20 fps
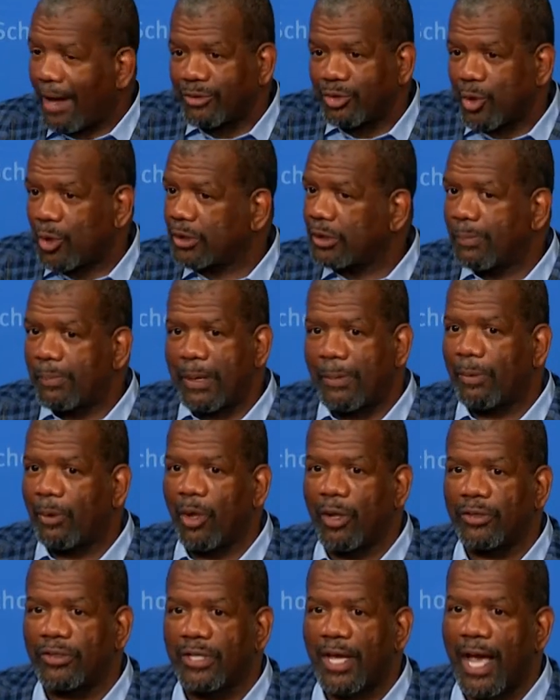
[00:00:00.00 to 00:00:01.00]
I talk to
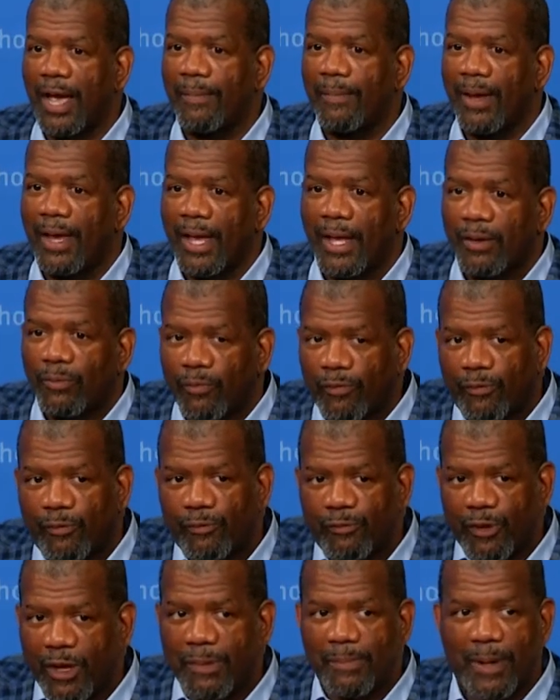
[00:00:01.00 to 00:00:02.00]
people all the time,
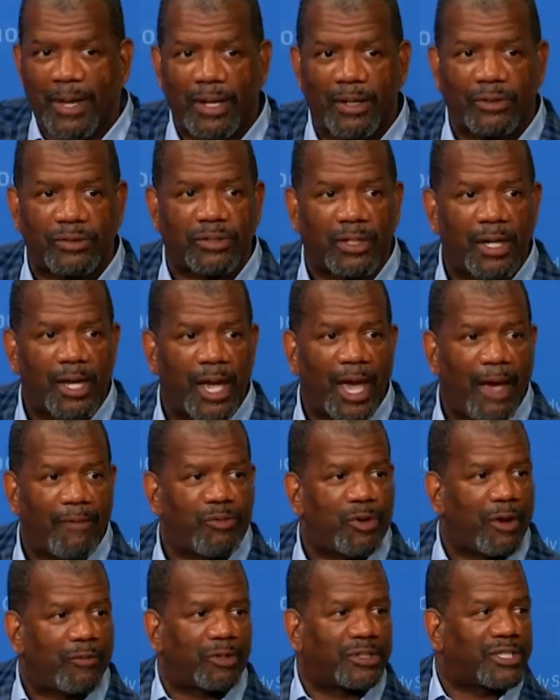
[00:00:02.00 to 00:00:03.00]
females.
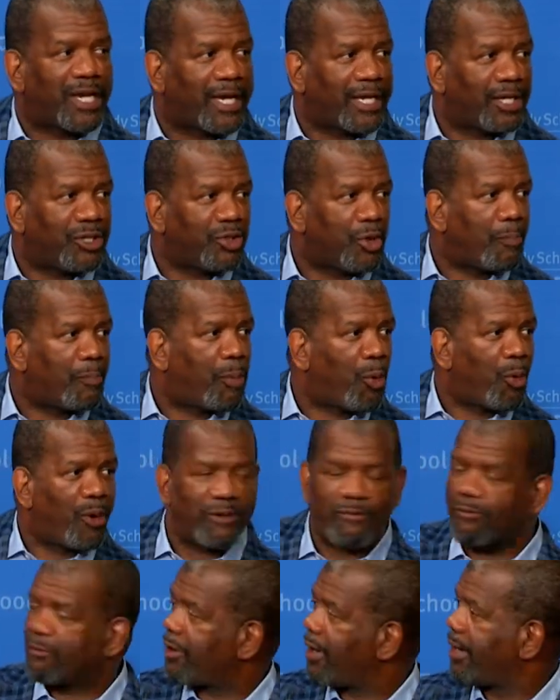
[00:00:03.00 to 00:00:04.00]
Have you ever taken your
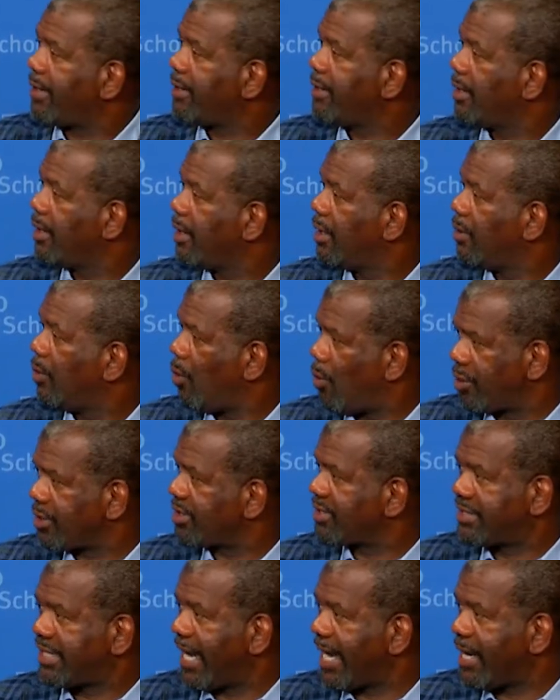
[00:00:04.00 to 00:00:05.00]
boyfriend on
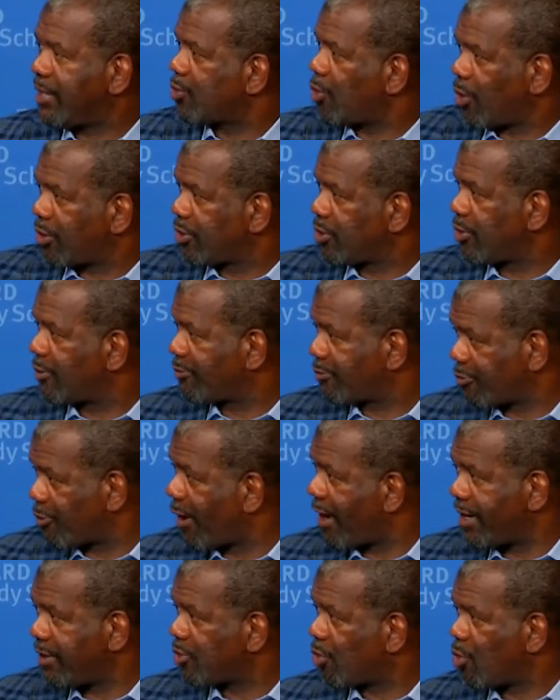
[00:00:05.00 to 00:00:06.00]
a date or your
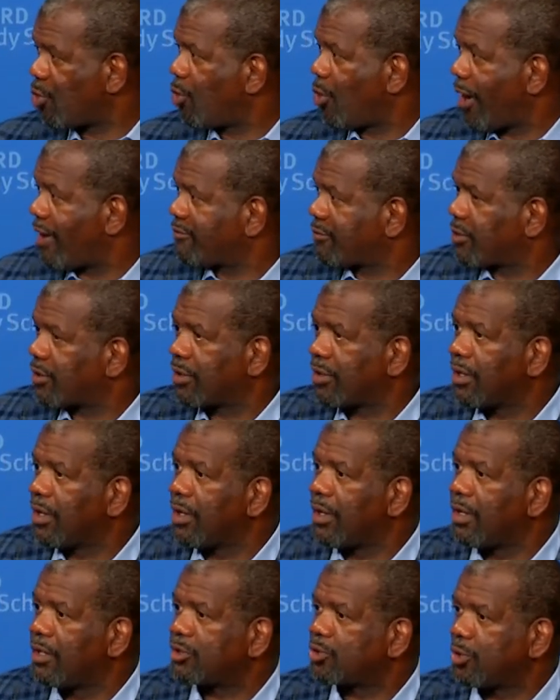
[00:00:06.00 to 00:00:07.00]
friend or whoever
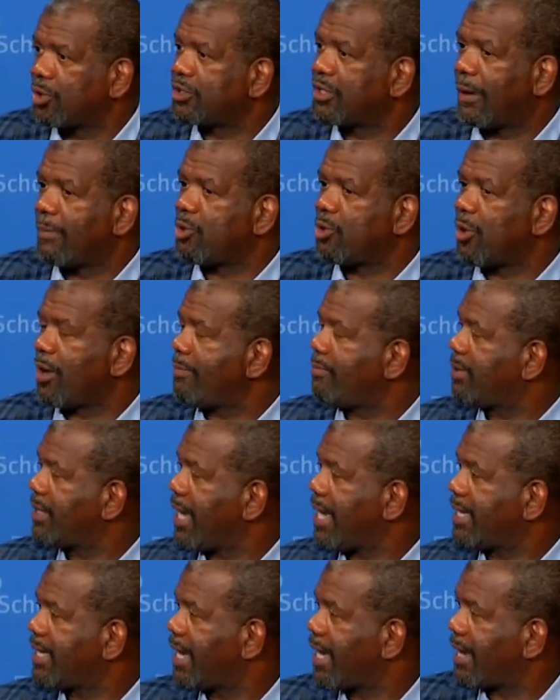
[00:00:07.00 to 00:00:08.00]
to a
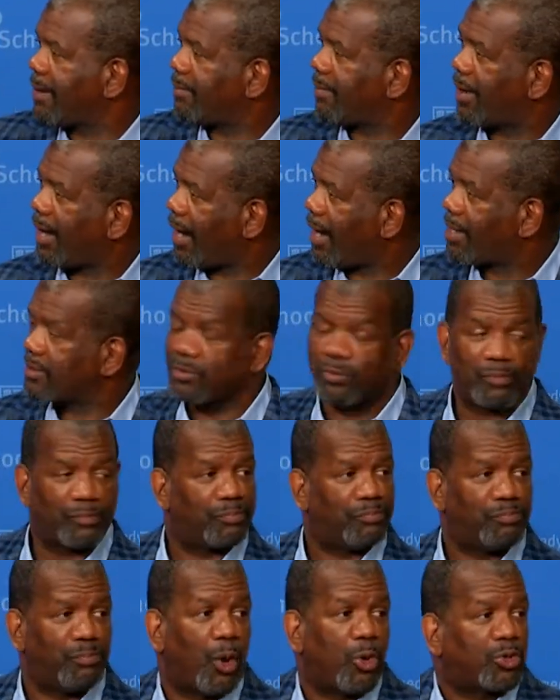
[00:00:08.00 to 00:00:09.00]
WNBA game?
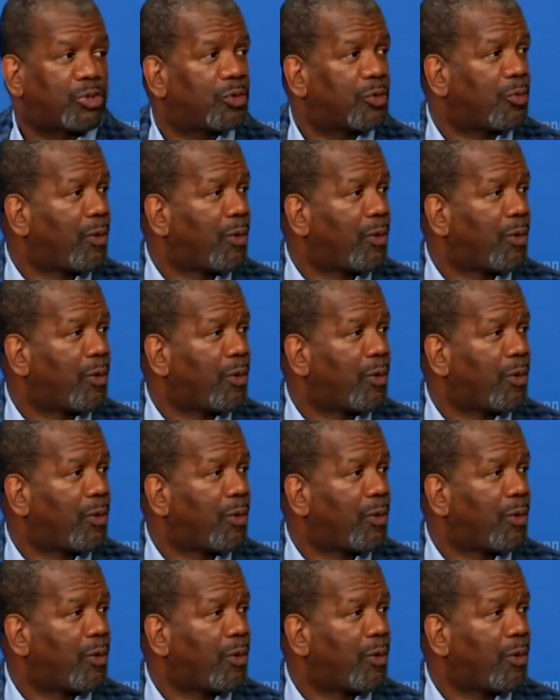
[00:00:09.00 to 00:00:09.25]
Most